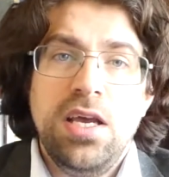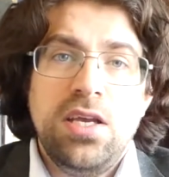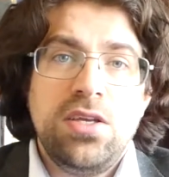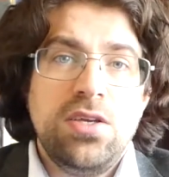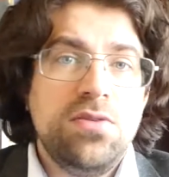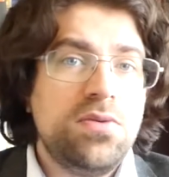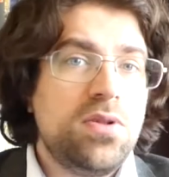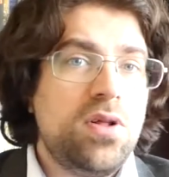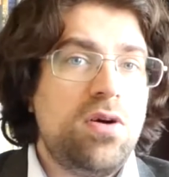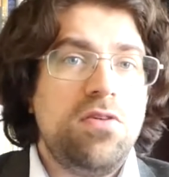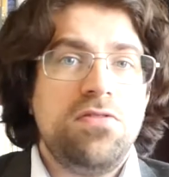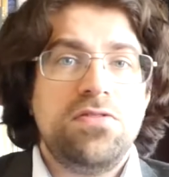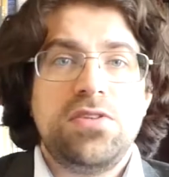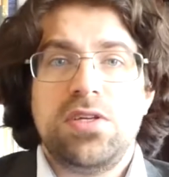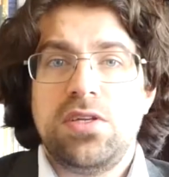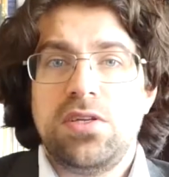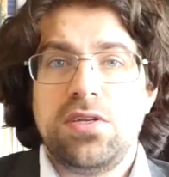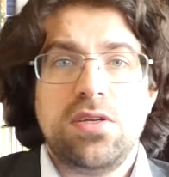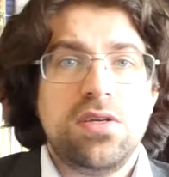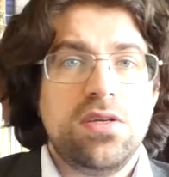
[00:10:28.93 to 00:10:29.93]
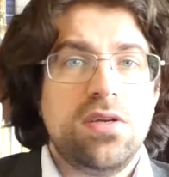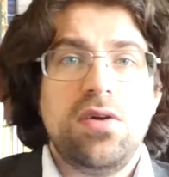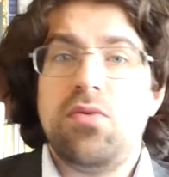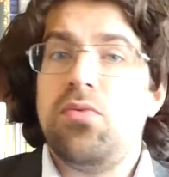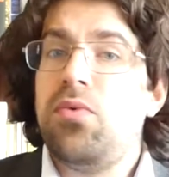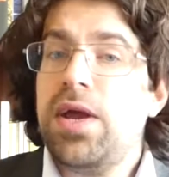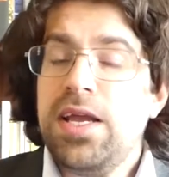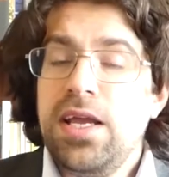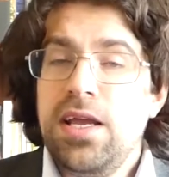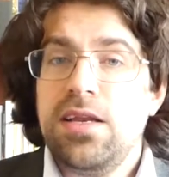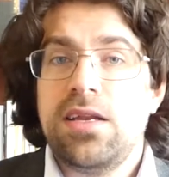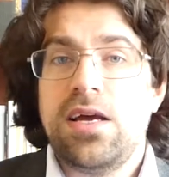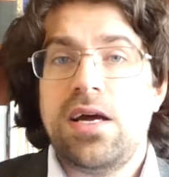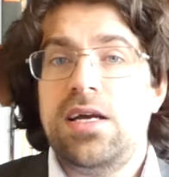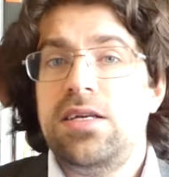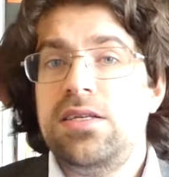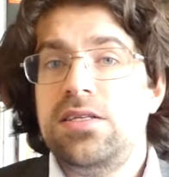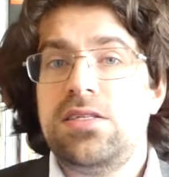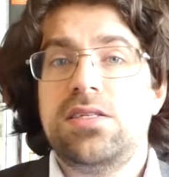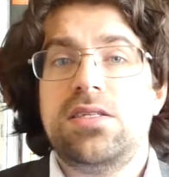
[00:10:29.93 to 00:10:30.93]
You will often
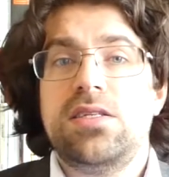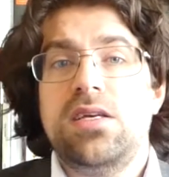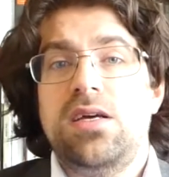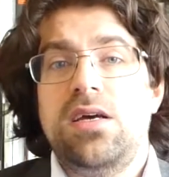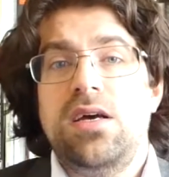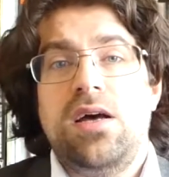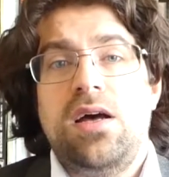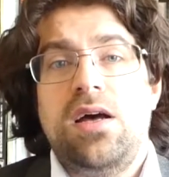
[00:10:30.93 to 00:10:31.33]
recognize